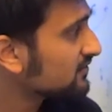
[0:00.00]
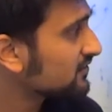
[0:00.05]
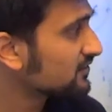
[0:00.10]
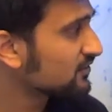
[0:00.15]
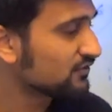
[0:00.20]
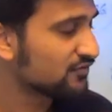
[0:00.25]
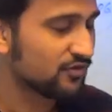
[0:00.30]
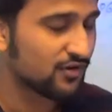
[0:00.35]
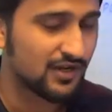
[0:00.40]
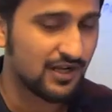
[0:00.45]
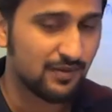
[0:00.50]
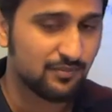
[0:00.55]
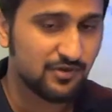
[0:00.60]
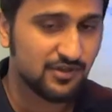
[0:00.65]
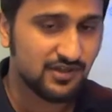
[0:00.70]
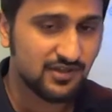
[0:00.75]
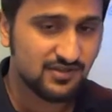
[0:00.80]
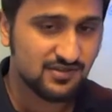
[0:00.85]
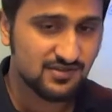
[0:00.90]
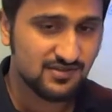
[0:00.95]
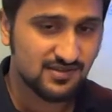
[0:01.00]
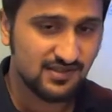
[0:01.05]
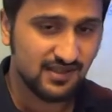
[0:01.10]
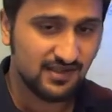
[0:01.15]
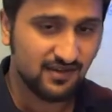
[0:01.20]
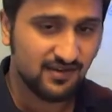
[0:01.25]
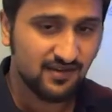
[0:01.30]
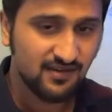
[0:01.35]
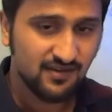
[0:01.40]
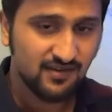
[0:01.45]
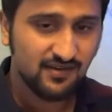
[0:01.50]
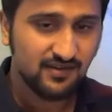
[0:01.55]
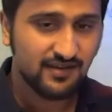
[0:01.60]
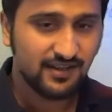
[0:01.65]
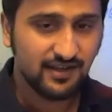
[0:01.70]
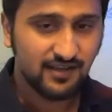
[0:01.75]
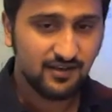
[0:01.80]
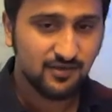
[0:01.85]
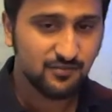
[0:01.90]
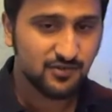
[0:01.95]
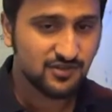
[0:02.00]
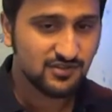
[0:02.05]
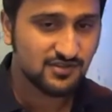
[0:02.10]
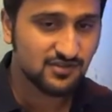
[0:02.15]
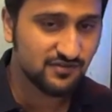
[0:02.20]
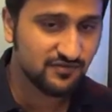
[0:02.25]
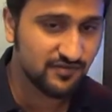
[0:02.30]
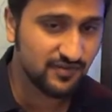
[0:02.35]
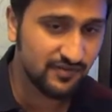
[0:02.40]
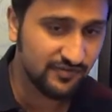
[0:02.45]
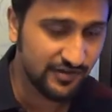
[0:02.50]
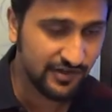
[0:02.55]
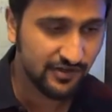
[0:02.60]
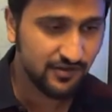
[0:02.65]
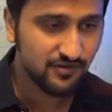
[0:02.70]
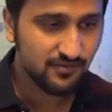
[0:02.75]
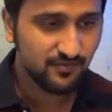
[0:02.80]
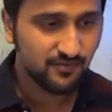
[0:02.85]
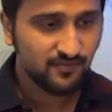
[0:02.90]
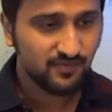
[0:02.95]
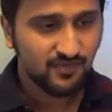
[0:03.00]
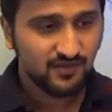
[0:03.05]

So for applications like teleimmersive video,